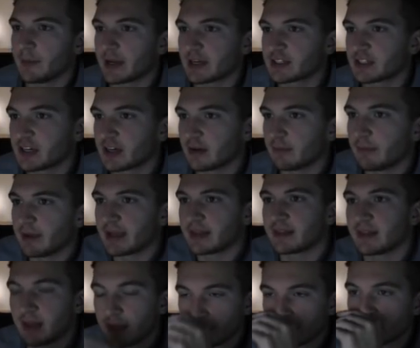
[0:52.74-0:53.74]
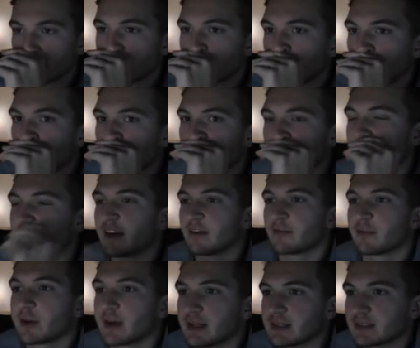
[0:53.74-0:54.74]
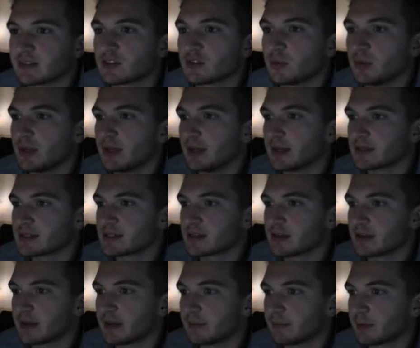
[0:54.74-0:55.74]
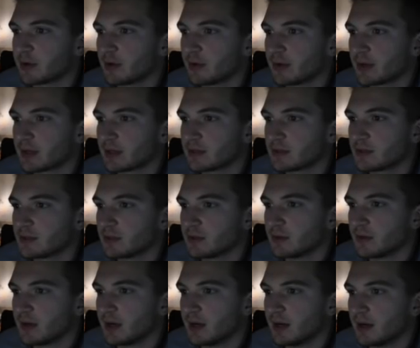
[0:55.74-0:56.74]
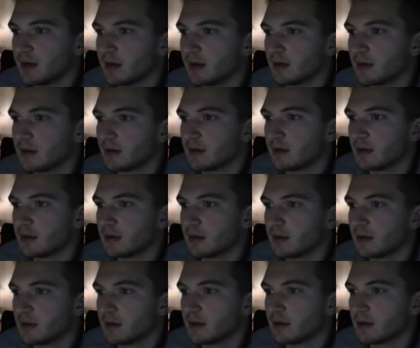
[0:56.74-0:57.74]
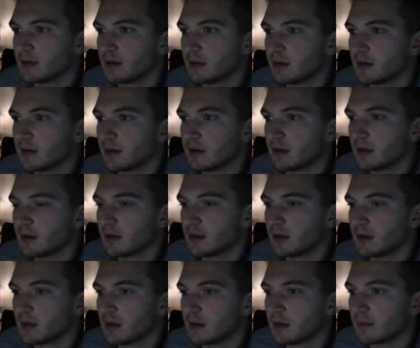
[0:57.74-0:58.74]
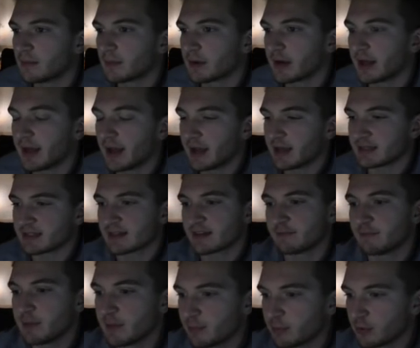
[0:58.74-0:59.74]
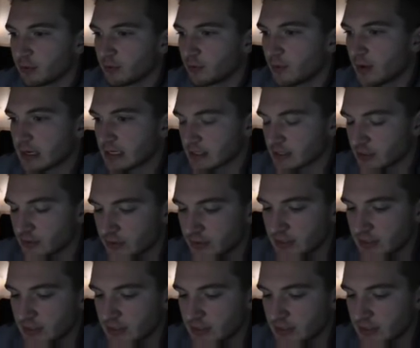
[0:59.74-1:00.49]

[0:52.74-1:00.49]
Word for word: I'm actually gonna make that tweet. I forgot to tweet yesterday. I'm going to, uh, I'm gonna ask if people want to